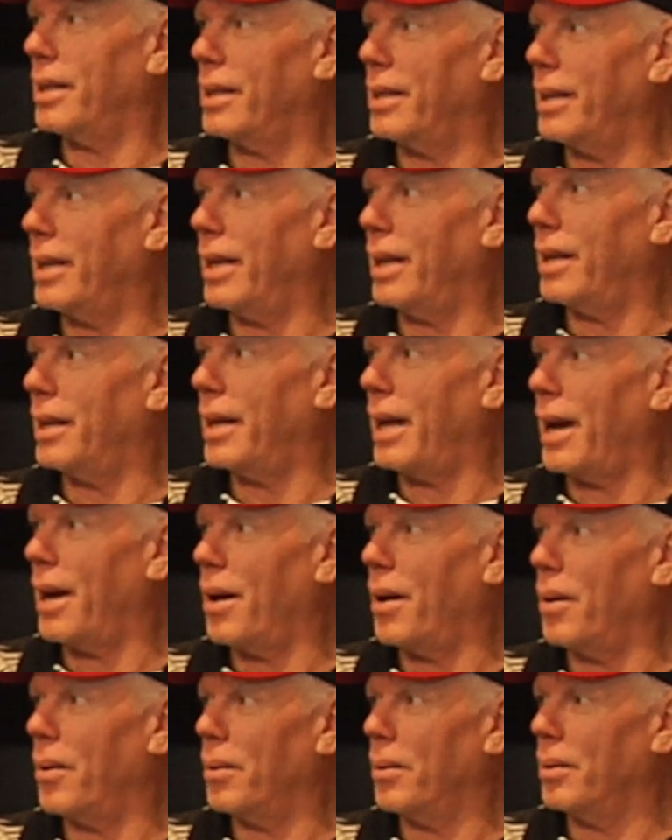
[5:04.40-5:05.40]
and
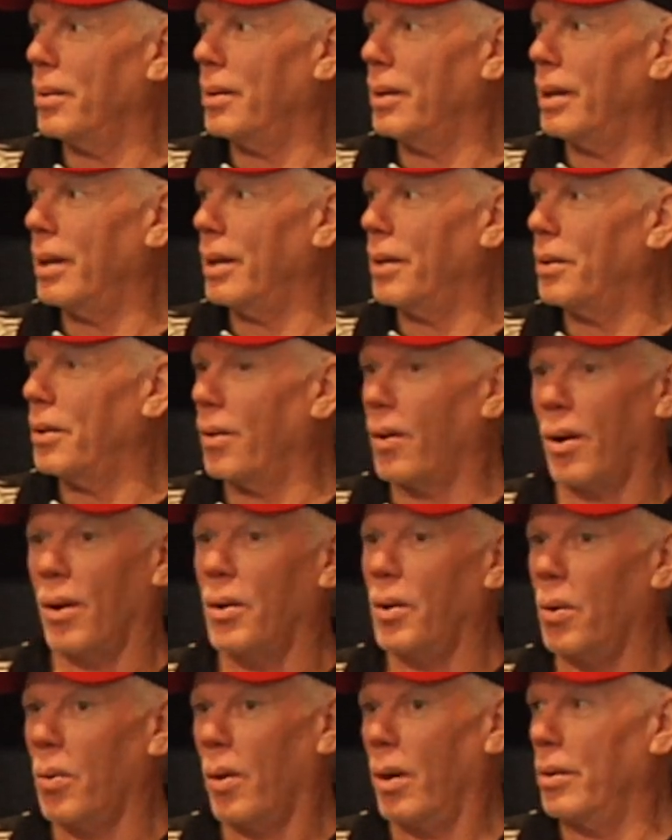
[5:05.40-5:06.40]
now there
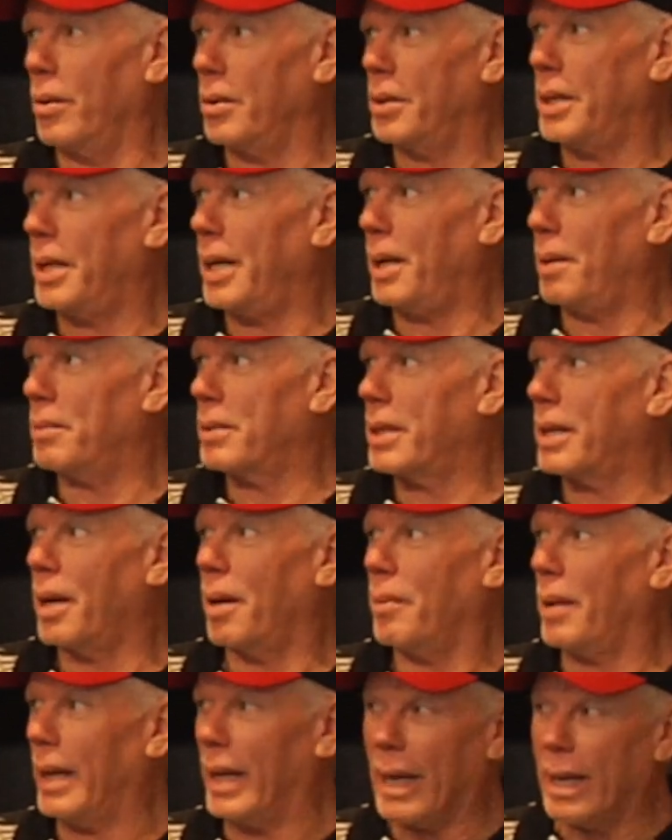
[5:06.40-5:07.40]
are no other teams
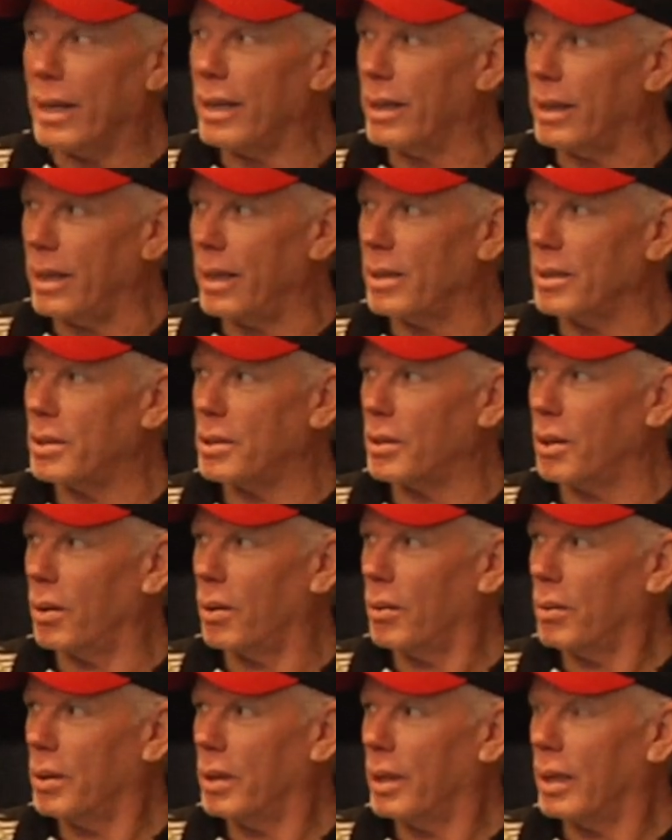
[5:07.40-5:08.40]
coming into this,
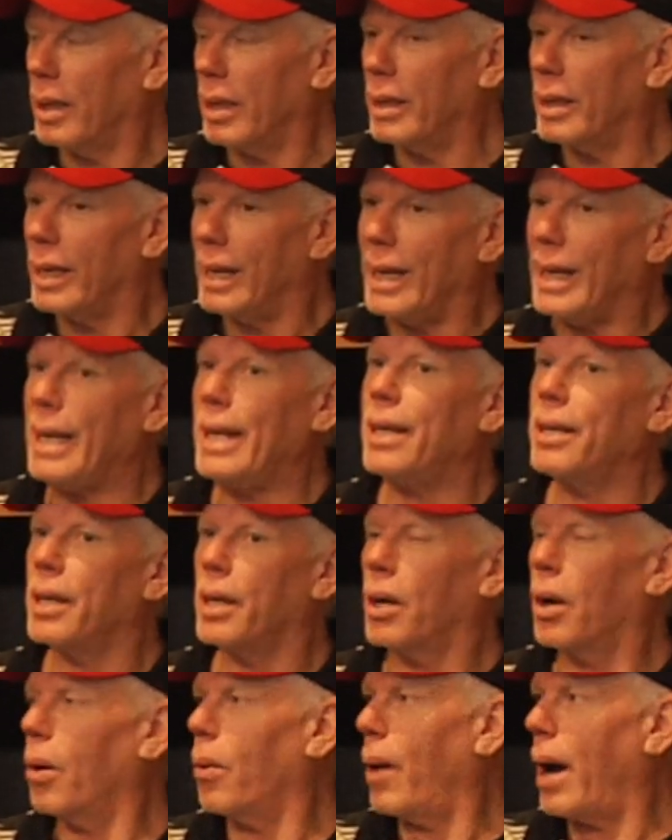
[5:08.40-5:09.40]
so the need
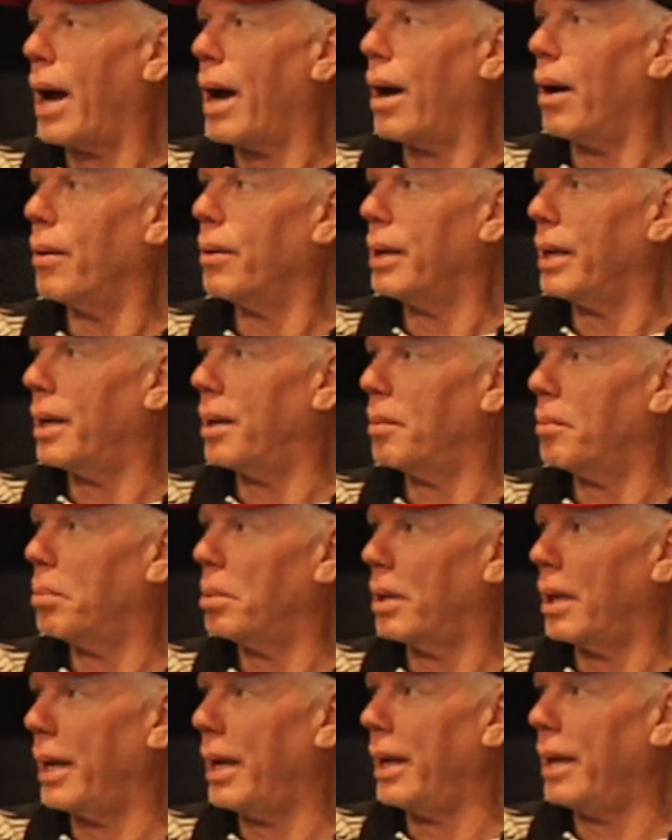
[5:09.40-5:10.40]
to go out and
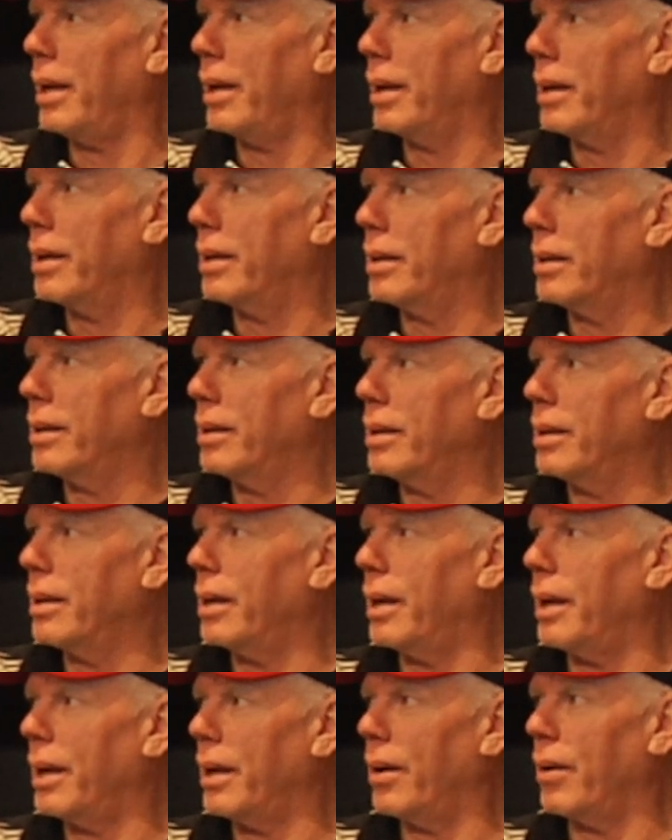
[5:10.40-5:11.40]
play
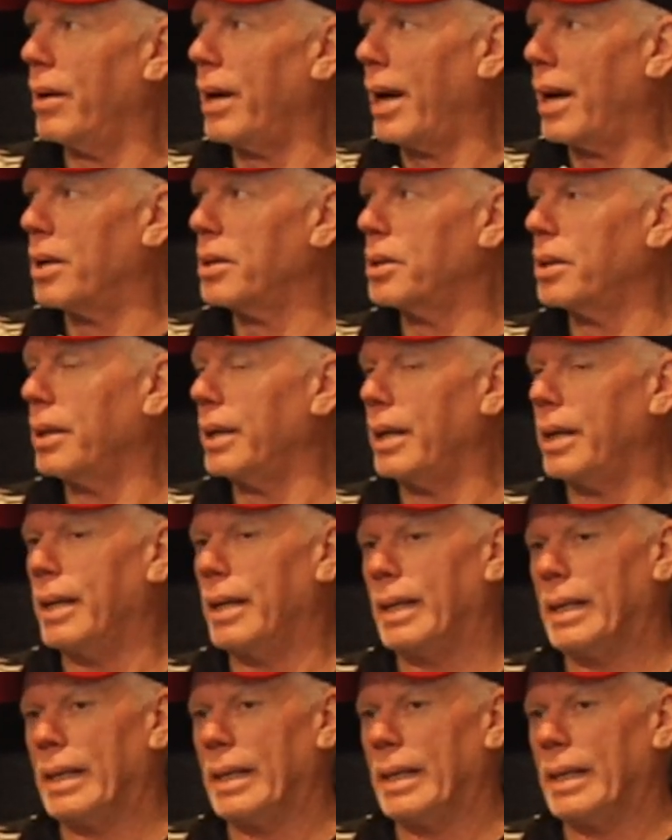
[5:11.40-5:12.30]
internationally